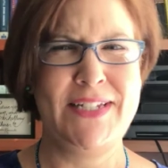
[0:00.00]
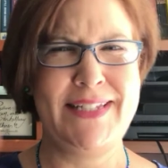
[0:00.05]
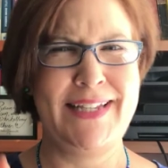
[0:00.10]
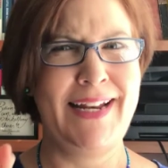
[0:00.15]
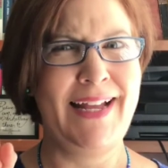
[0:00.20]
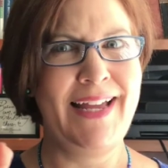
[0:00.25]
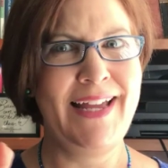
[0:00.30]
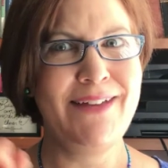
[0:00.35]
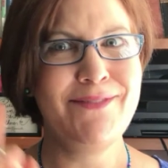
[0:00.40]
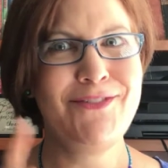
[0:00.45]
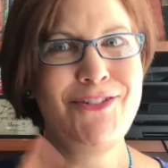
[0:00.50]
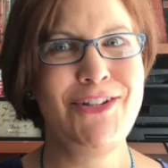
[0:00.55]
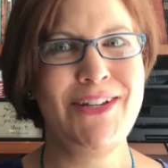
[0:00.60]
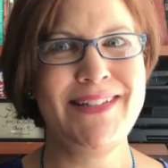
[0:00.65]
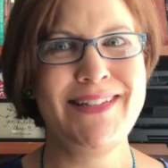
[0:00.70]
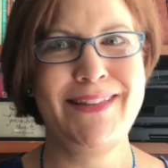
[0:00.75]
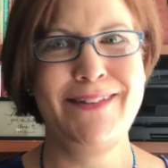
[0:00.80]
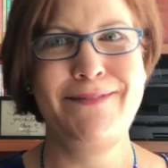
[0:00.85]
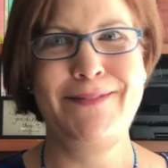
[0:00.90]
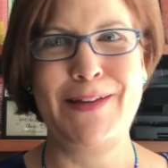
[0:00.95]
said, "I have
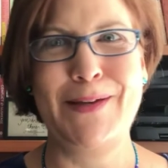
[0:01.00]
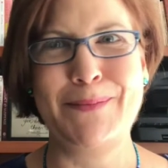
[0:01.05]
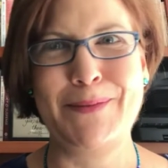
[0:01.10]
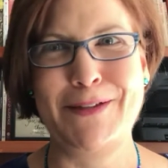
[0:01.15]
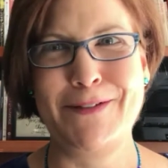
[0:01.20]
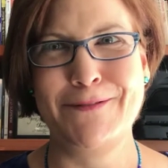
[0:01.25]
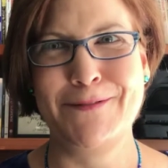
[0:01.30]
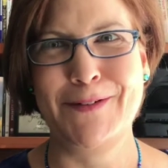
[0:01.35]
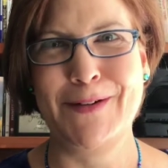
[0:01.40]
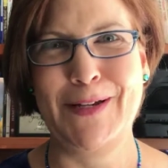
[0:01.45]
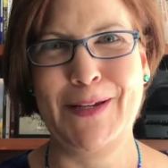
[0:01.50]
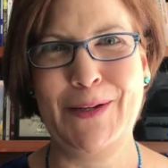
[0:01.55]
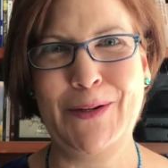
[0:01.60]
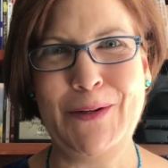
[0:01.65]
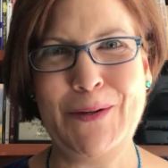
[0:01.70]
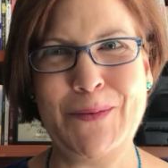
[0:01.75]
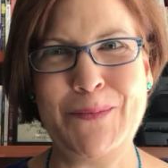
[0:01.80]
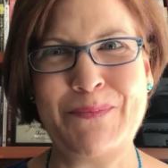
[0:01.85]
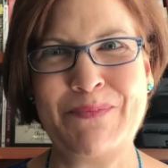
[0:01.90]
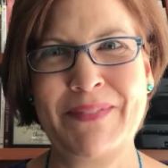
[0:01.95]
just the family for
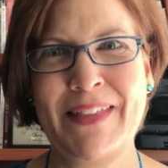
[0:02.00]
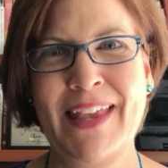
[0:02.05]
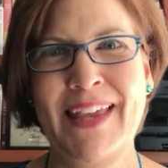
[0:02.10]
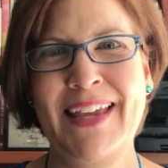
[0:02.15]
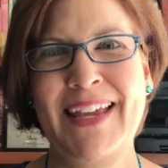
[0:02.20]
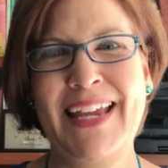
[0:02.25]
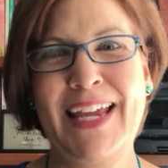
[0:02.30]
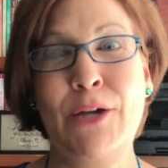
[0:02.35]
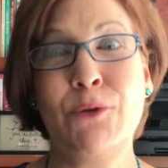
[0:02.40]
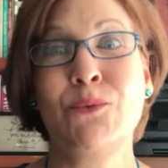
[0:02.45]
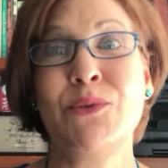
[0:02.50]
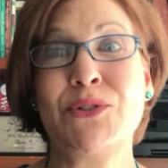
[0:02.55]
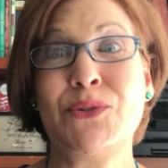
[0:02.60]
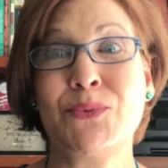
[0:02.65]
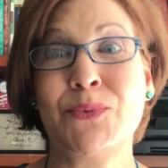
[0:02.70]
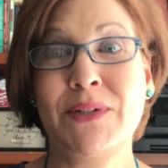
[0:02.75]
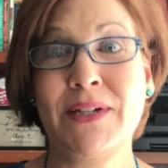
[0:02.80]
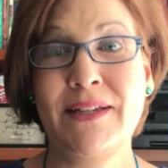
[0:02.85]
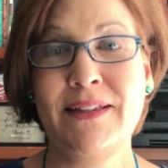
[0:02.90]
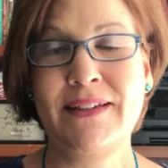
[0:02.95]
you." It was
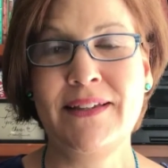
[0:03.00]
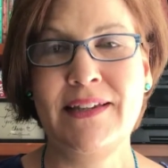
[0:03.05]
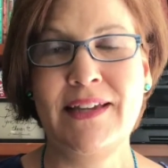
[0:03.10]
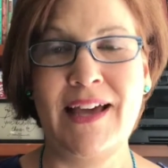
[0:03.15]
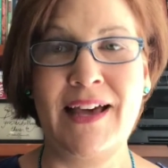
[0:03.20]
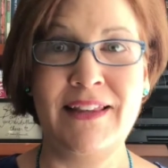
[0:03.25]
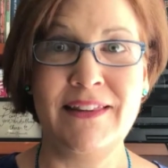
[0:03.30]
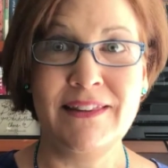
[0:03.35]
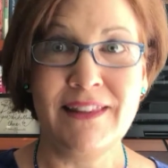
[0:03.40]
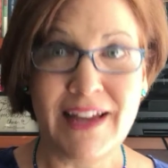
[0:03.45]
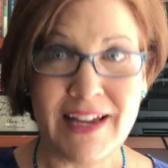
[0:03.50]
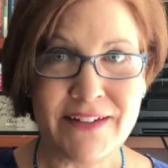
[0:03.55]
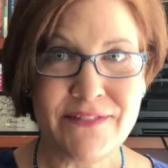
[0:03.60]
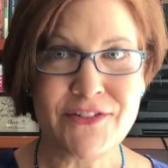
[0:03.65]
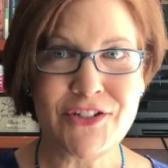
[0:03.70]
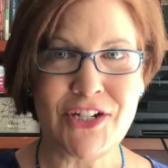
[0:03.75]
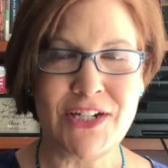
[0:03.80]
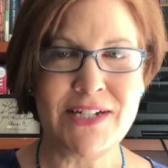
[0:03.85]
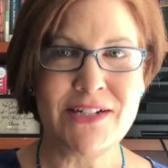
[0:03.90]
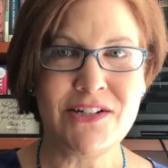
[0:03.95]
really a
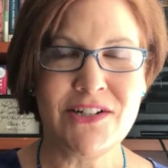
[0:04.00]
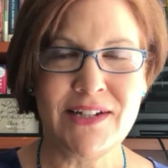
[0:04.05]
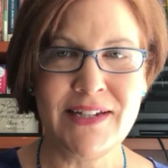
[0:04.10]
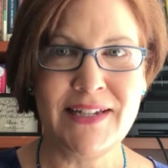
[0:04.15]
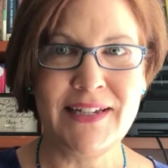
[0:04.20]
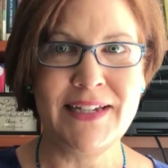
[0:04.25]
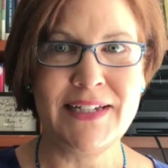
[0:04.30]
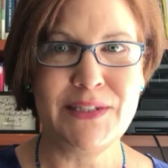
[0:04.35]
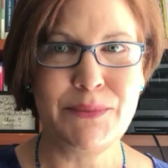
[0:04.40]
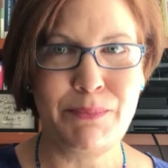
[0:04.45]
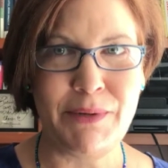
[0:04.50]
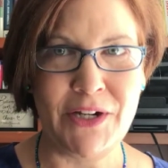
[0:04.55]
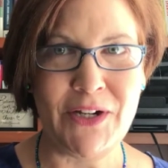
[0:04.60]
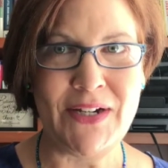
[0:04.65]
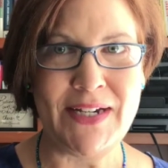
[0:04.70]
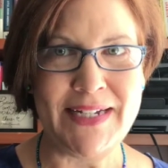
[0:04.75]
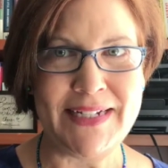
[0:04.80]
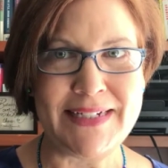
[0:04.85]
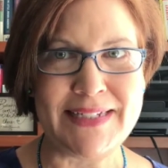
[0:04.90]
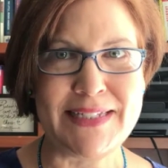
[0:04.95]
life-changing
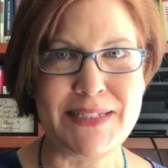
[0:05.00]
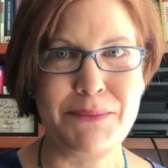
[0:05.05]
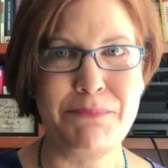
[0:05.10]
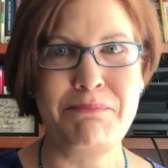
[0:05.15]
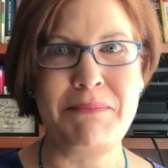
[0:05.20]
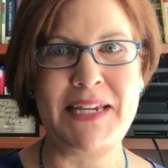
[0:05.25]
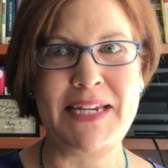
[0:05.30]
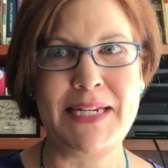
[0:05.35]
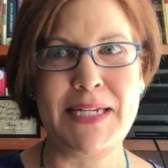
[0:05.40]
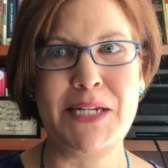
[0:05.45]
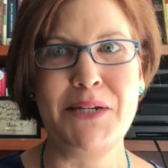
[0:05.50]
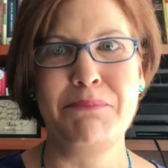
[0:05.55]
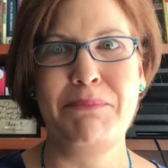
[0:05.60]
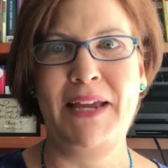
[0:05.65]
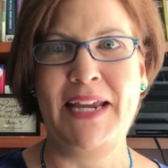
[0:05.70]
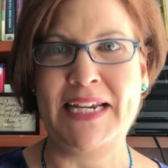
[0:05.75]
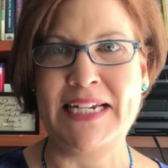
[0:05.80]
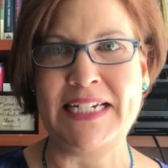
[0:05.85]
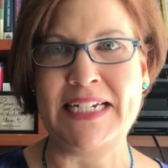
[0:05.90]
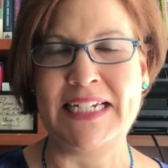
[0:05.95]
experience meeting
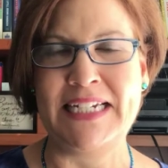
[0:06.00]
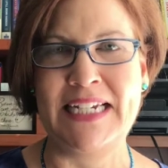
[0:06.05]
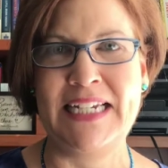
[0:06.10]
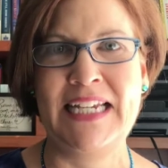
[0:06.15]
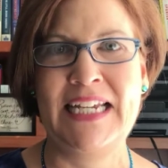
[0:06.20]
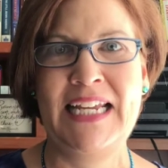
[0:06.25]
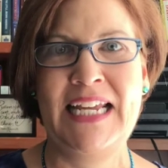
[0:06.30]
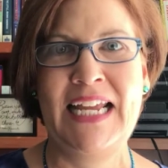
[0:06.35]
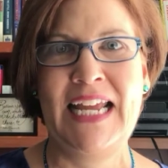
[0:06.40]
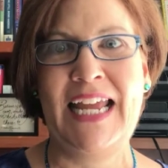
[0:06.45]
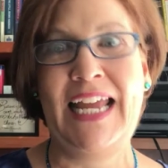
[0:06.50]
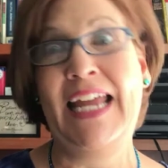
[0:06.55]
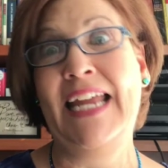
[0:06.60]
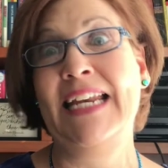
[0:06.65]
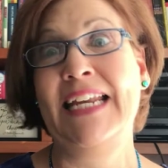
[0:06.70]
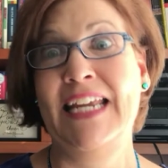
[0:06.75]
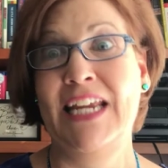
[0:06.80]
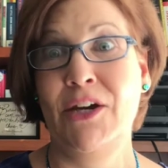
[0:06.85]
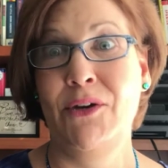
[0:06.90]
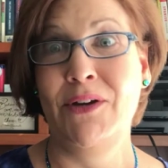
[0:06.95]
Peyton and
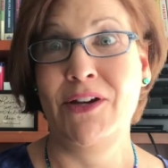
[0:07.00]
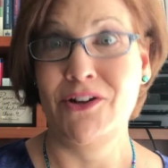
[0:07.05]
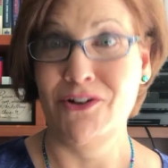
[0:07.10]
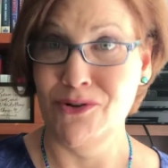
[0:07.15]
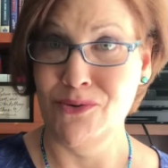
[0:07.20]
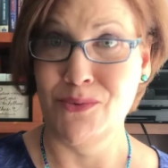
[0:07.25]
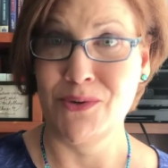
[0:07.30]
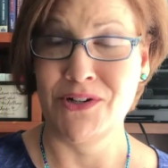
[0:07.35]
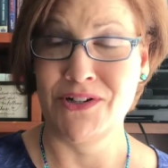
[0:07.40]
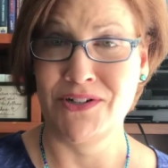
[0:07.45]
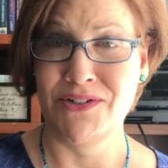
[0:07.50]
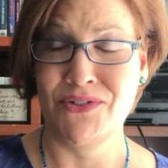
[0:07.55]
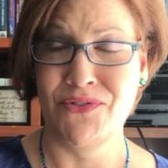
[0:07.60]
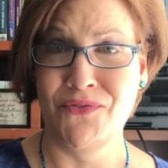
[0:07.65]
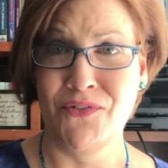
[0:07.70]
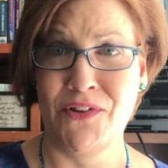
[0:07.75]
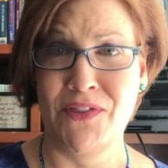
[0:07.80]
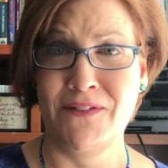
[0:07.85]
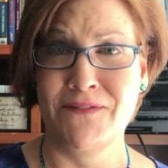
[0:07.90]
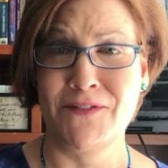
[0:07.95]
hearing her words
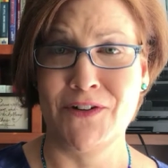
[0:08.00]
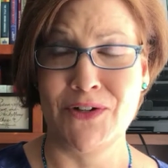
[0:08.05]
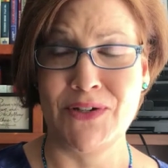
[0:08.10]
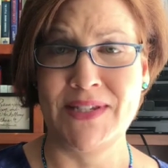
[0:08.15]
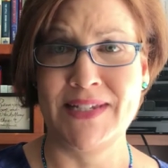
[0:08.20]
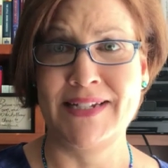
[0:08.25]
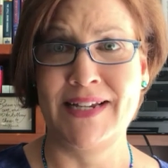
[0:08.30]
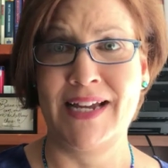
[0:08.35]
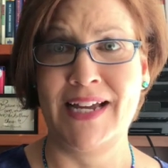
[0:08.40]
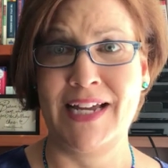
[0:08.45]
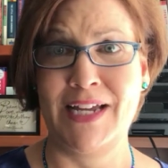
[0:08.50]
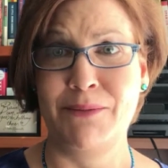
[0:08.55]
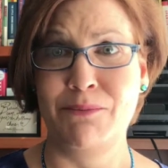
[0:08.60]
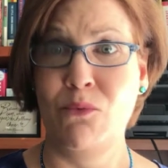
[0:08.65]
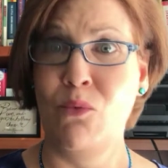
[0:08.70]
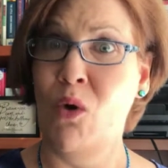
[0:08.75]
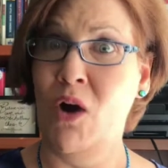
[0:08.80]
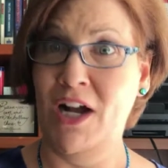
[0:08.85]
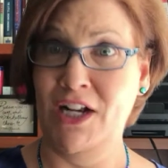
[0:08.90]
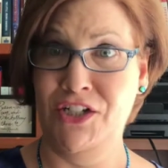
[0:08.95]
for the first time,
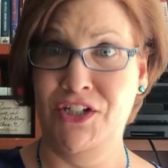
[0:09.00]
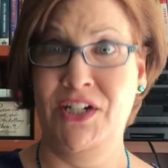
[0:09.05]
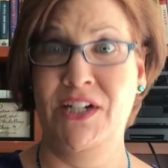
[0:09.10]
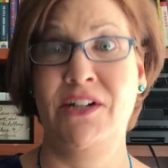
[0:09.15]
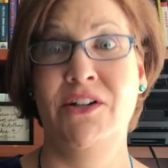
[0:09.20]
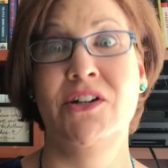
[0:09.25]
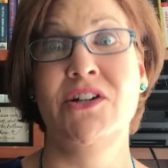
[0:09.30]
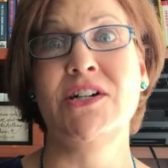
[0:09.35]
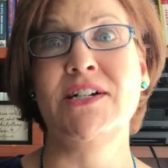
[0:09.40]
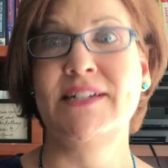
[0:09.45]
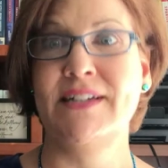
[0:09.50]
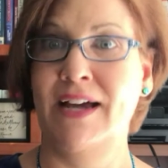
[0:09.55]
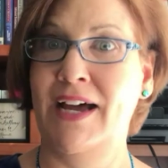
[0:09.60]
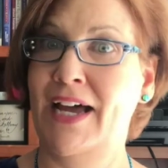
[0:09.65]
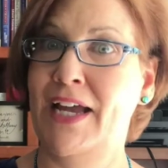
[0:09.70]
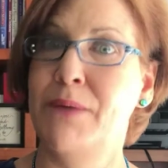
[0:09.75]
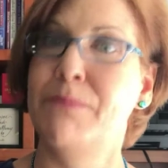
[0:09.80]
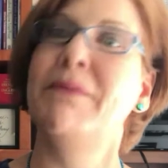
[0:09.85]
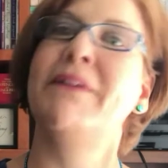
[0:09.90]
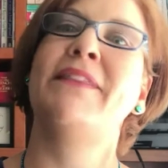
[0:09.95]
watching her
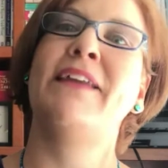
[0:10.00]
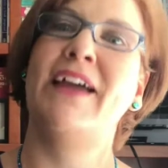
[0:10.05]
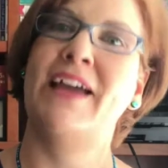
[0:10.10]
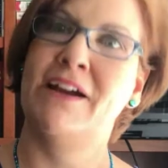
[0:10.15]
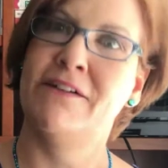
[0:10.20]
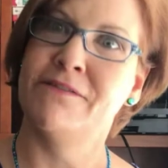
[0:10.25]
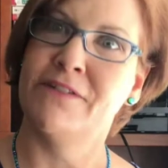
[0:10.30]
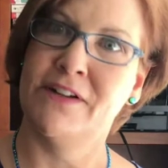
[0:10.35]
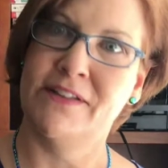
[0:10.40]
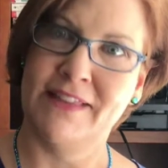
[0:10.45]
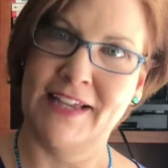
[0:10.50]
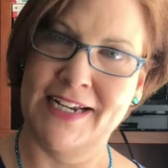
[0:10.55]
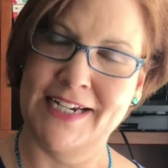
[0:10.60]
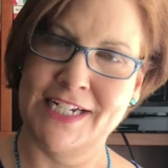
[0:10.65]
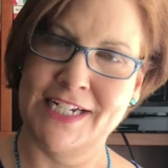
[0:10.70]
type and the effort that